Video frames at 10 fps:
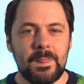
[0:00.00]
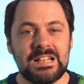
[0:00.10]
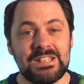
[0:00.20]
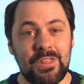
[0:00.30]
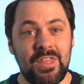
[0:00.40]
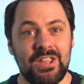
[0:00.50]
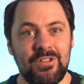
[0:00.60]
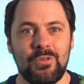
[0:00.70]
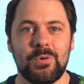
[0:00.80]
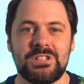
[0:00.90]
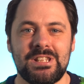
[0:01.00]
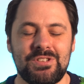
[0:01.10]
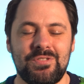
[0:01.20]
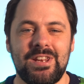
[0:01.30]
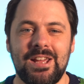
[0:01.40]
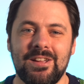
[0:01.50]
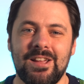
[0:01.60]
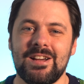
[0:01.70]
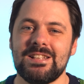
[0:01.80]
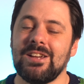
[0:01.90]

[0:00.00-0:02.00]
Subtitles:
So thank you for watching this video, guys.